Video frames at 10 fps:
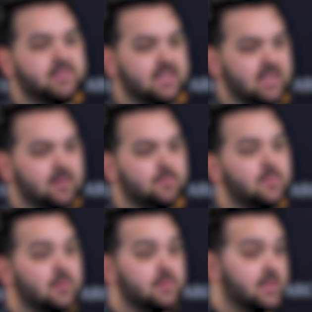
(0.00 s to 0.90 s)
team
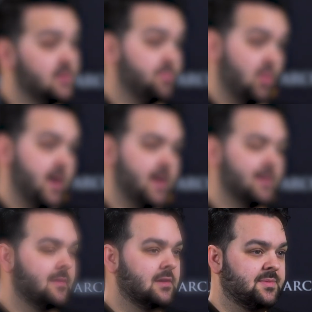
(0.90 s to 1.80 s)
that you
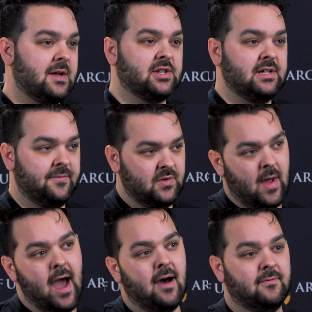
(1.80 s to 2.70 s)
bring, especially if you
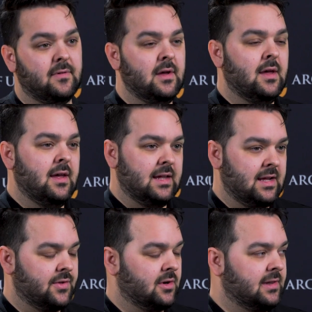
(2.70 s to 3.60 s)
have
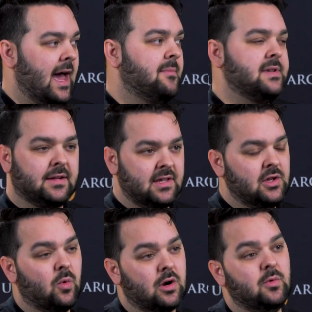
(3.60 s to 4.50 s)
either a lab tech that
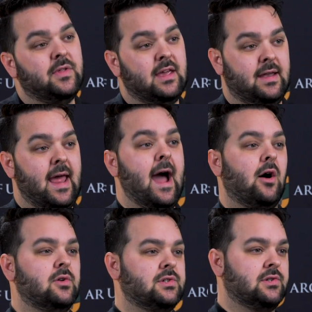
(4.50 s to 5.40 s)
you work with
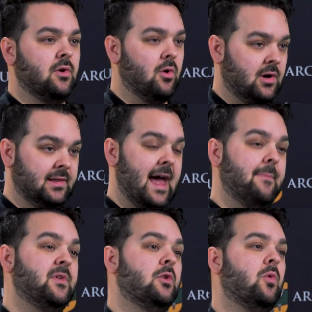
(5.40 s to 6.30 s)
in-house or a lab
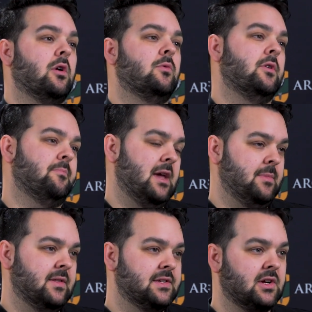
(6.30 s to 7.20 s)
that you work with
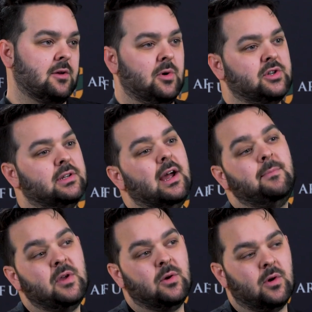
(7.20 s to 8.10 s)
maybe that's a commercial lab
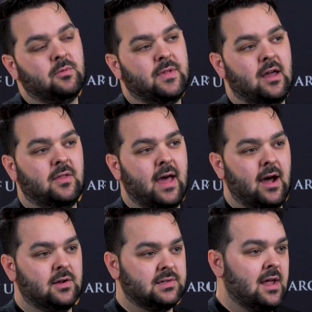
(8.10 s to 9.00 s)
that you're working with out of the
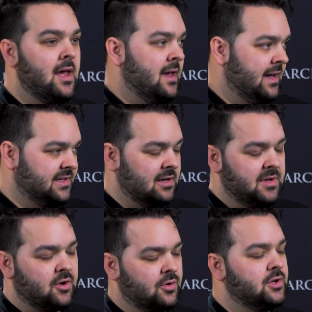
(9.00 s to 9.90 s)
house. It's going to
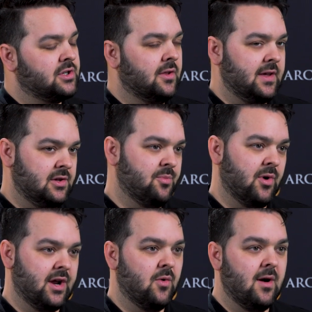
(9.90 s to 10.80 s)
be crucial that you
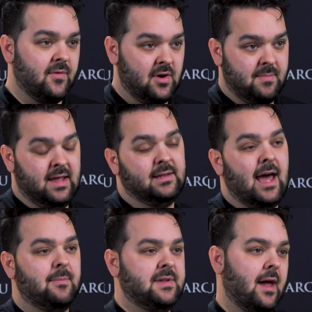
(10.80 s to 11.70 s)
bring whoever your main
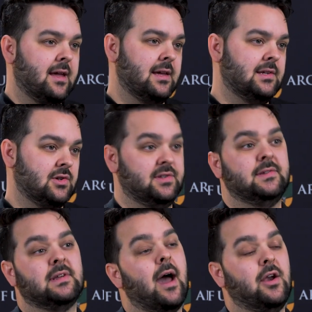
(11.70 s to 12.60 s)
lab tech is or
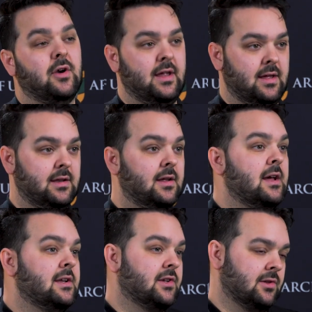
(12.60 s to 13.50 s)
designer in
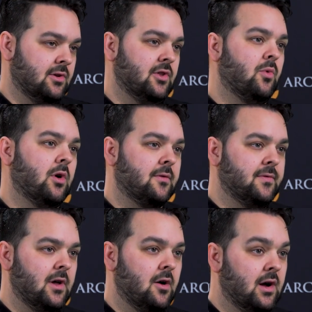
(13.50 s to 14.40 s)
to learn the
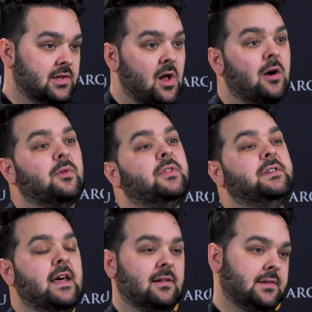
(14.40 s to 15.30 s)
workflow, along with the
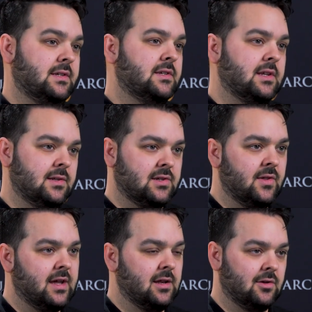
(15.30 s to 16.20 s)
dental assistants so
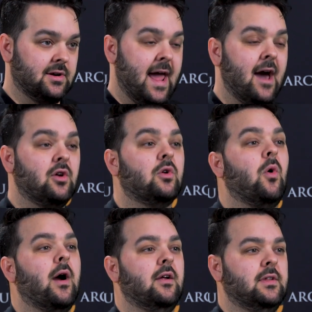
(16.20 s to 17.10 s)
they can learn how to
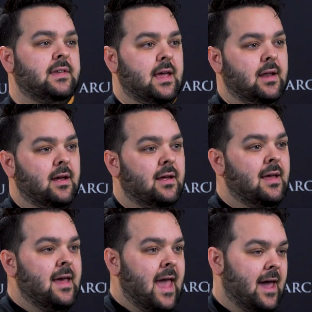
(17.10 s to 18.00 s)
acquire the data.
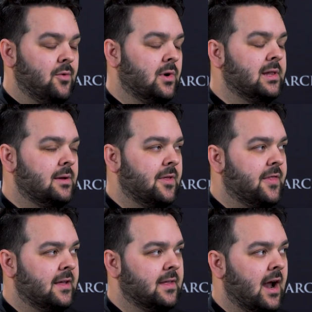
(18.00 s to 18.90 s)
And really the
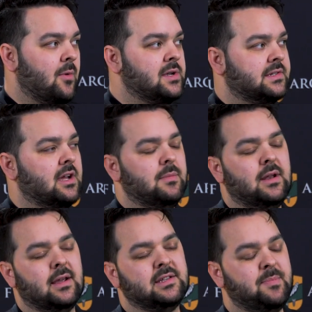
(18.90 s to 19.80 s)
thing that I wasn't coming in
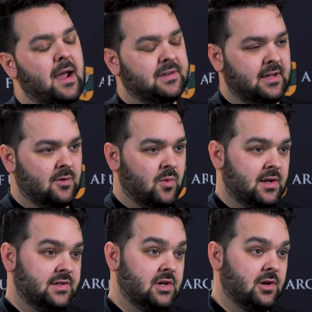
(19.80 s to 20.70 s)
expecting
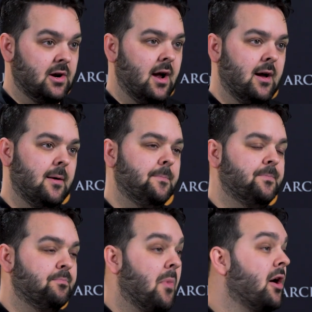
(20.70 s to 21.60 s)
was your
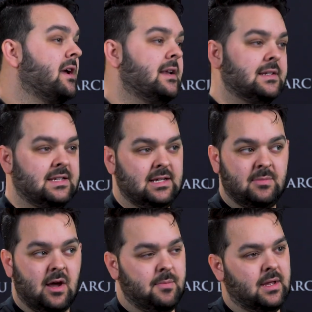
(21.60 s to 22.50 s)
marketing team
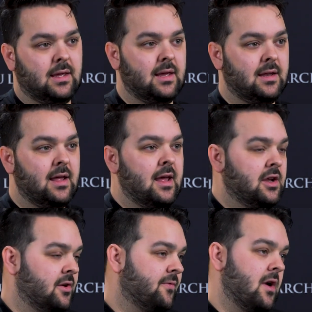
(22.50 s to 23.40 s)
coming in,
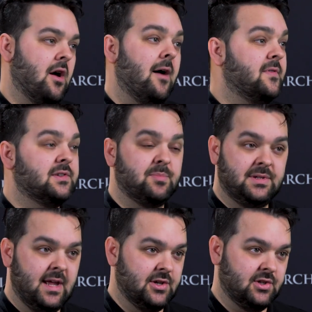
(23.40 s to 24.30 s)
your front office
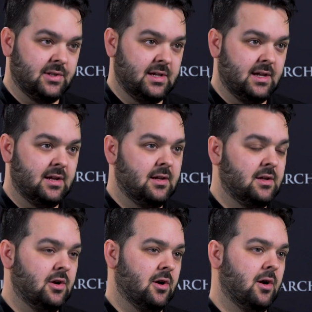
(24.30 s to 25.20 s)
potentially,
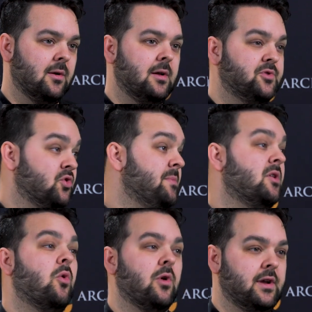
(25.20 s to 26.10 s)
your
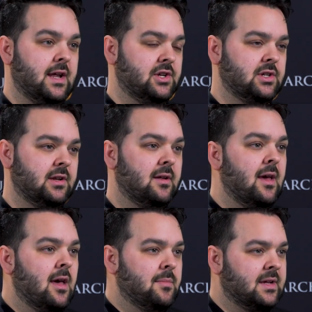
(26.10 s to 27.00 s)
treatment coordination,
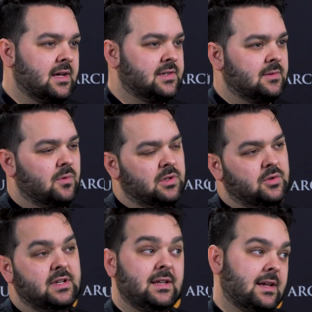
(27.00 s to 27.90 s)
because you
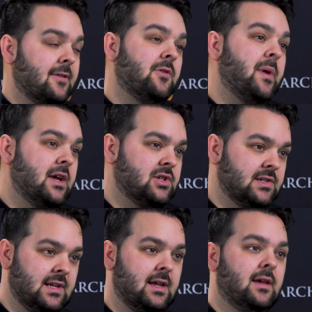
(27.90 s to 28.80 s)
need to get the
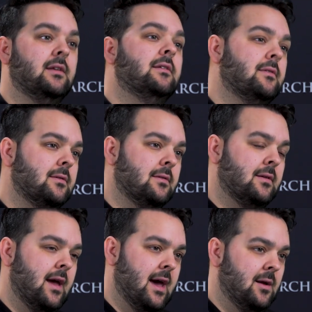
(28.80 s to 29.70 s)
patients in.
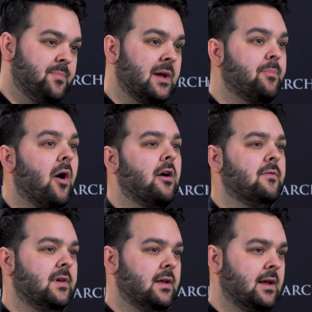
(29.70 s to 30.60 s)
And a big part
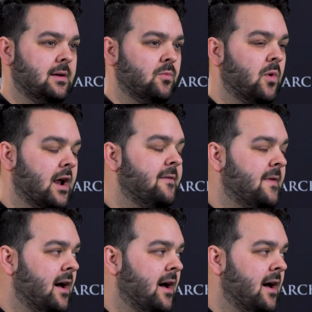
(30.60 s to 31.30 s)
of it, and what I